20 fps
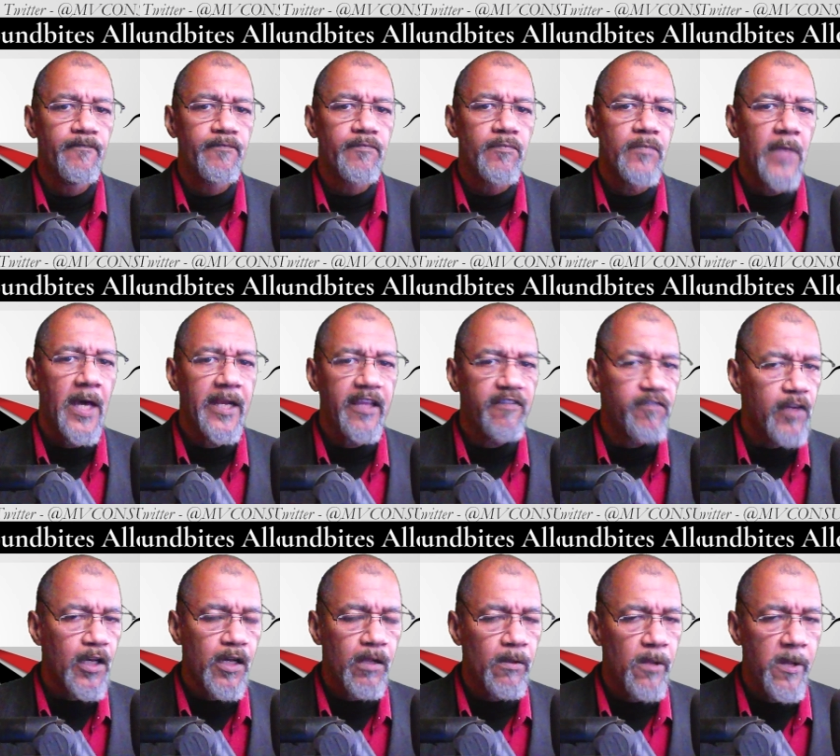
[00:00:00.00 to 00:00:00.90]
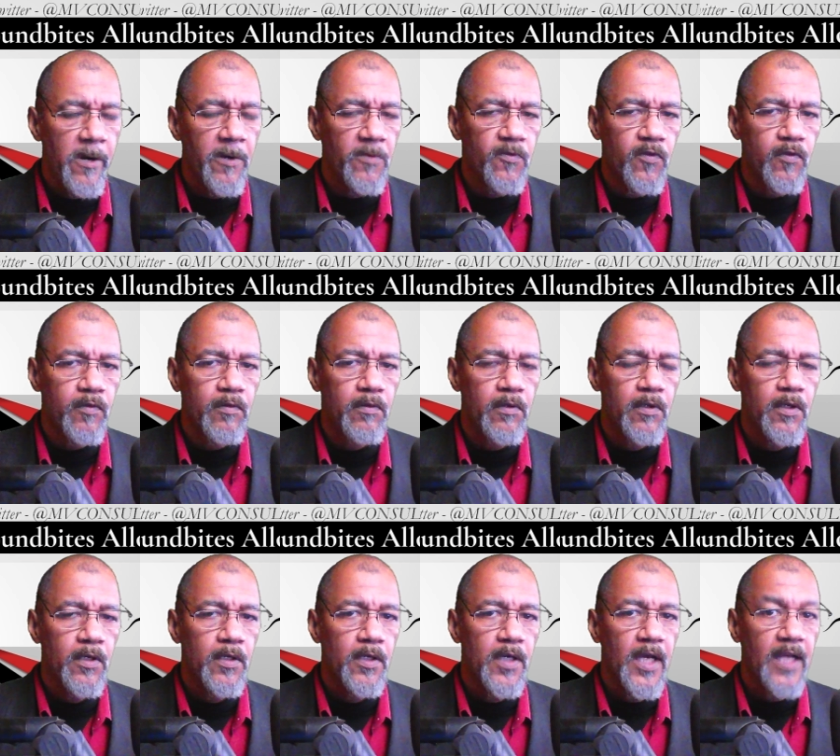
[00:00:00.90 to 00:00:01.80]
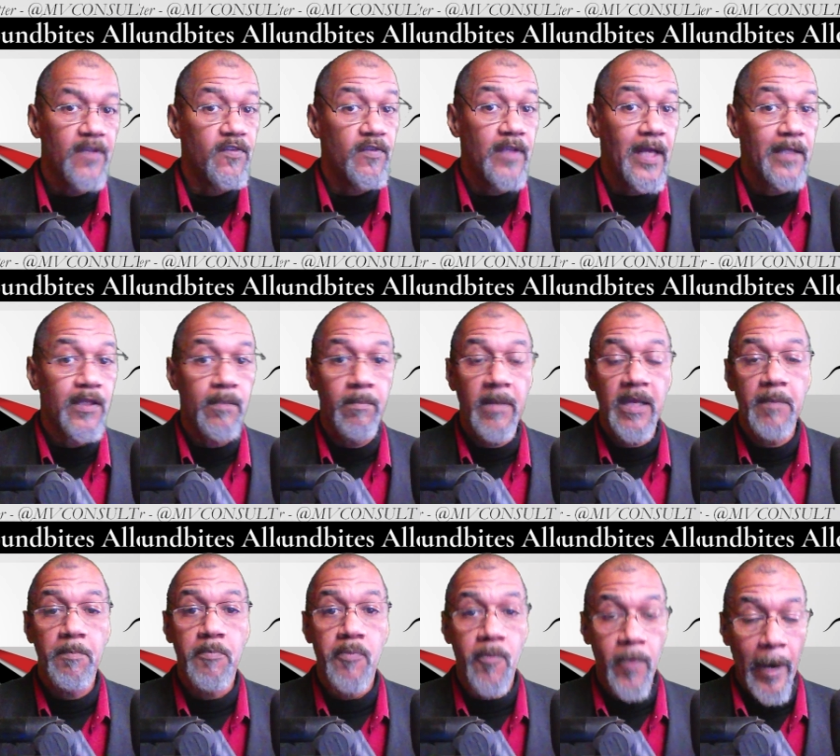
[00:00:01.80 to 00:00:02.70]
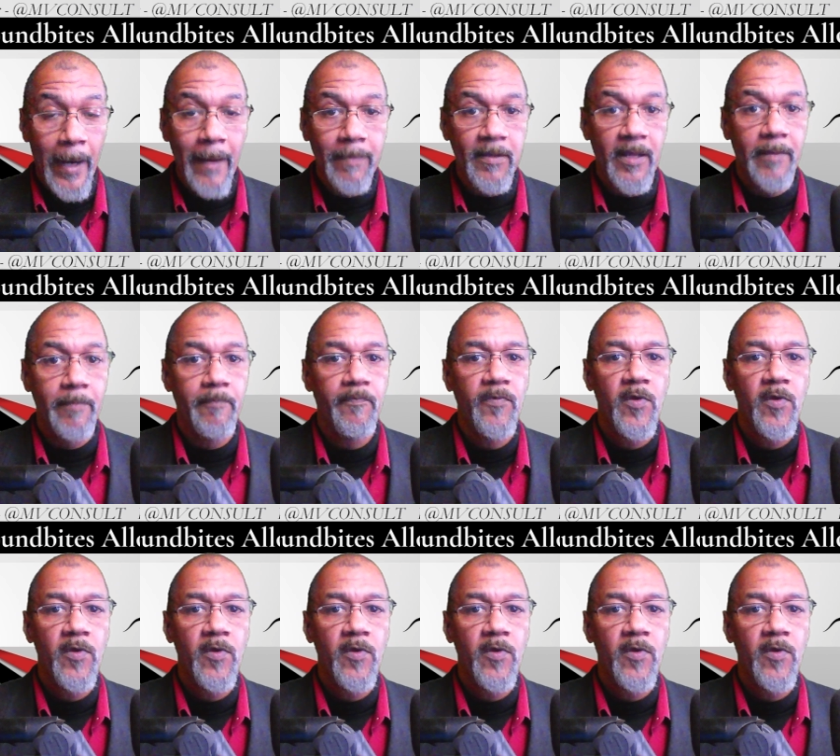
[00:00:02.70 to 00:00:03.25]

Not even close. It's not the main problem